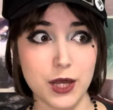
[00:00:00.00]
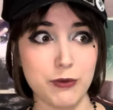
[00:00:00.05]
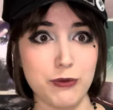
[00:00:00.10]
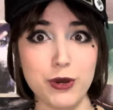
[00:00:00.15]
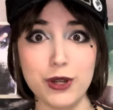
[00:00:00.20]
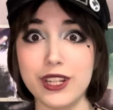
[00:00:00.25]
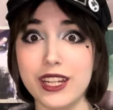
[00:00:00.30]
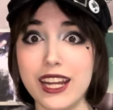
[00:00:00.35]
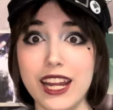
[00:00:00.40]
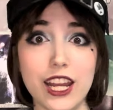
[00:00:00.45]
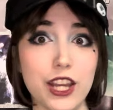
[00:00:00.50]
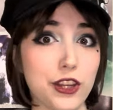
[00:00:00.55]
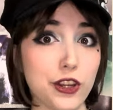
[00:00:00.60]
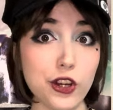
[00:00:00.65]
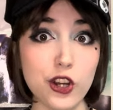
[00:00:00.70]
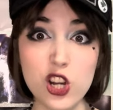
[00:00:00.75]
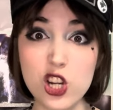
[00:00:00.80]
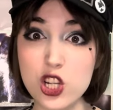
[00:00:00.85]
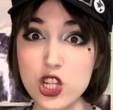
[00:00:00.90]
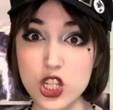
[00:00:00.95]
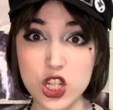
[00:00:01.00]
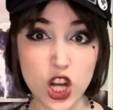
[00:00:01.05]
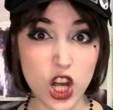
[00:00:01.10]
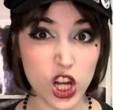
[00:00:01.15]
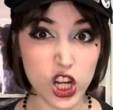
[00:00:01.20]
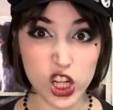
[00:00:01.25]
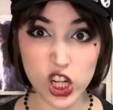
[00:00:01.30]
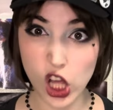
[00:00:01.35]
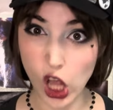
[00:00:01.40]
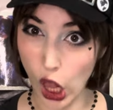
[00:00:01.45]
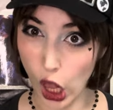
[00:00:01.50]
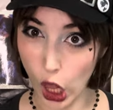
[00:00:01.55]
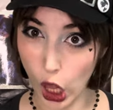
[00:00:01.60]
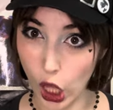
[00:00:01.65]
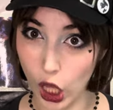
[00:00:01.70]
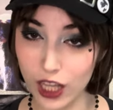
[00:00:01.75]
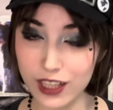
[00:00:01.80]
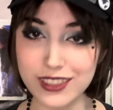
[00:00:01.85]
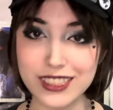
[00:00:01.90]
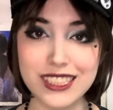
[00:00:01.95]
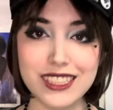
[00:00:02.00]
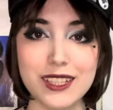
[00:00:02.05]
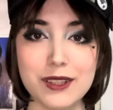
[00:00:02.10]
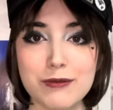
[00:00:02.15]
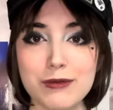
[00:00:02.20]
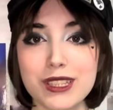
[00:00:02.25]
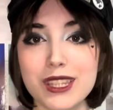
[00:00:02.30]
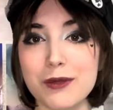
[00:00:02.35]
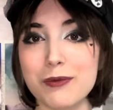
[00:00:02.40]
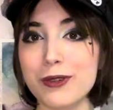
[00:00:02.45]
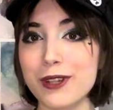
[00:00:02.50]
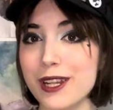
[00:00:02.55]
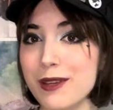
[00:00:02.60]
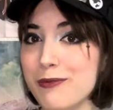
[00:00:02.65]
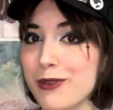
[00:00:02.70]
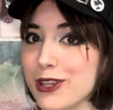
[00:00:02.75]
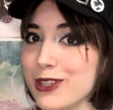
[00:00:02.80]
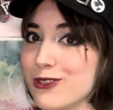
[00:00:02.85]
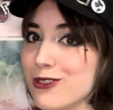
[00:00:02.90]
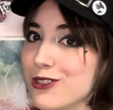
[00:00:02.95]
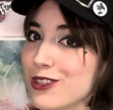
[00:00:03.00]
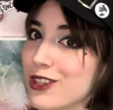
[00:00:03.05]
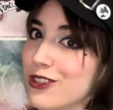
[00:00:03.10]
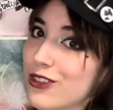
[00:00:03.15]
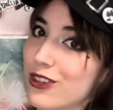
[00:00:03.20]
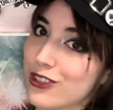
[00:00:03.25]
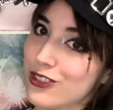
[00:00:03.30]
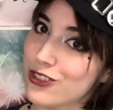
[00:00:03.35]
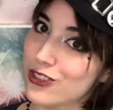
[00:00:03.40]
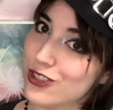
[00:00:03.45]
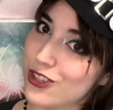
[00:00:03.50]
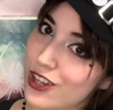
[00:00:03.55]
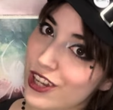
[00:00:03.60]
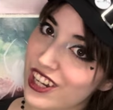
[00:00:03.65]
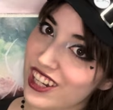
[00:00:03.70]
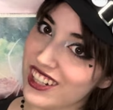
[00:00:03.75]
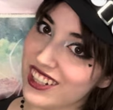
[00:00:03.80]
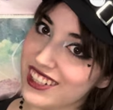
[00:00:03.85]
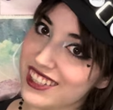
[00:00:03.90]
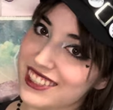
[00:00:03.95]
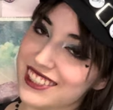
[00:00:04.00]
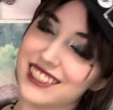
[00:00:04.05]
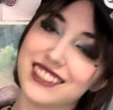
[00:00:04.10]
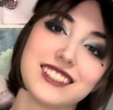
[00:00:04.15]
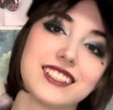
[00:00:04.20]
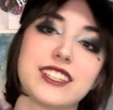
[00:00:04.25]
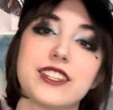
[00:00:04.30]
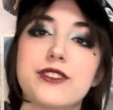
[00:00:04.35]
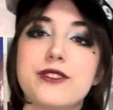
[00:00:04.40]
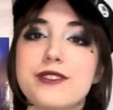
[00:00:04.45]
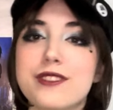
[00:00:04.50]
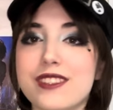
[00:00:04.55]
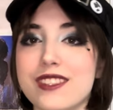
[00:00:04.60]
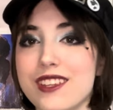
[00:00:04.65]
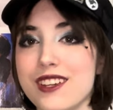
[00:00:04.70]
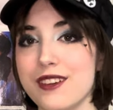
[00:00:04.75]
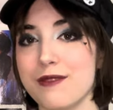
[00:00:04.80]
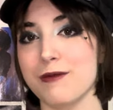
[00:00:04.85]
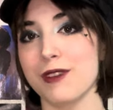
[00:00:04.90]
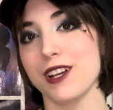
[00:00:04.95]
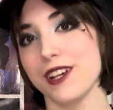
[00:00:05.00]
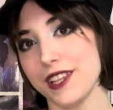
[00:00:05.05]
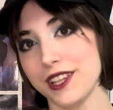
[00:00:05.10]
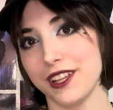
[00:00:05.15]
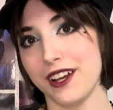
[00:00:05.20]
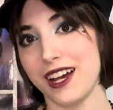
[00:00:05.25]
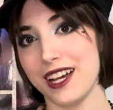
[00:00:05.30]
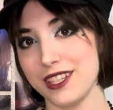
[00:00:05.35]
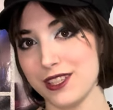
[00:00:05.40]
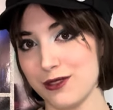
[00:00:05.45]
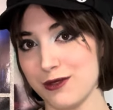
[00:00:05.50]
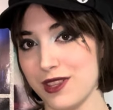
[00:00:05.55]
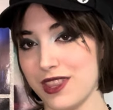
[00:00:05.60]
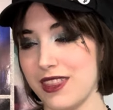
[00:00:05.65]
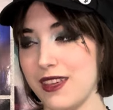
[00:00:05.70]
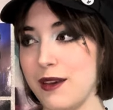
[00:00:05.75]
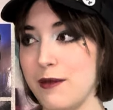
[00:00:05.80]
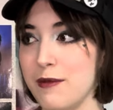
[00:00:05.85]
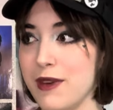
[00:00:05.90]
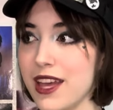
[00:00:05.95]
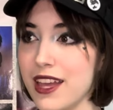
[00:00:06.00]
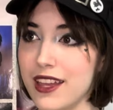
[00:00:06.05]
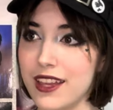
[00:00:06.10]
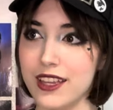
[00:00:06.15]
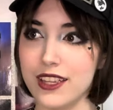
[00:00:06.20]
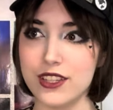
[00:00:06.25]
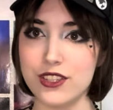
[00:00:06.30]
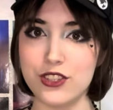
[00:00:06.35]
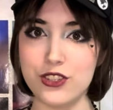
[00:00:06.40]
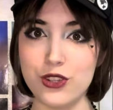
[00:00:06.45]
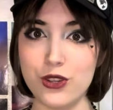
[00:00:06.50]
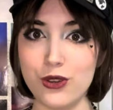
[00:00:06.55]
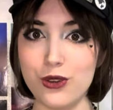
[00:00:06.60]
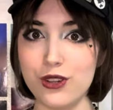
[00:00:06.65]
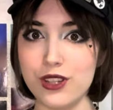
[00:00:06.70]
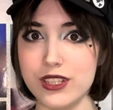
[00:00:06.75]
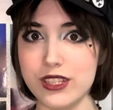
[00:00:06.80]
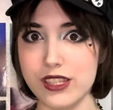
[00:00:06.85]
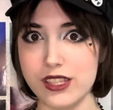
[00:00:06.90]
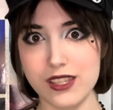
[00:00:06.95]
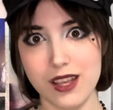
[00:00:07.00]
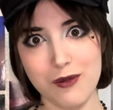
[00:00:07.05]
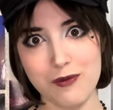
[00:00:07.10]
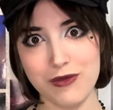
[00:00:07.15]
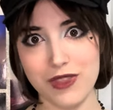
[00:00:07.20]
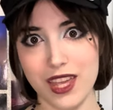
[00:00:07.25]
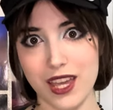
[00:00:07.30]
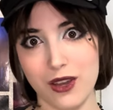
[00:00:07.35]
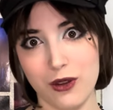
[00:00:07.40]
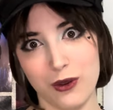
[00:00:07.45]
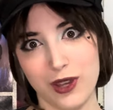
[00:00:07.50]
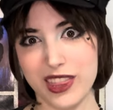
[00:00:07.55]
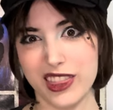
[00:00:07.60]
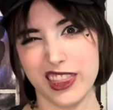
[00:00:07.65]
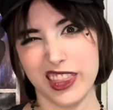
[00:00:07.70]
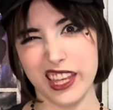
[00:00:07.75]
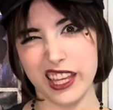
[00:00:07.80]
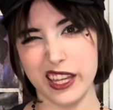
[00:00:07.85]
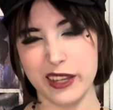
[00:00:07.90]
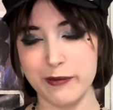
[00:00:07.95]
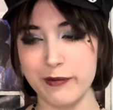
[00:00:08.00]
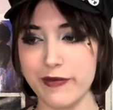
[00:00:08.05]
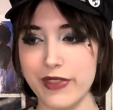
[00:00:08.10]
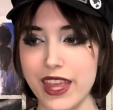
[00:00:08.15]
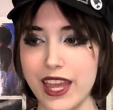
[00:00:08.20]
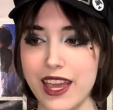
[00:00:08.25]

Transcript: Put it in your journal. Put the pretty pictures in your journal. Use them, collage with them, do something with them.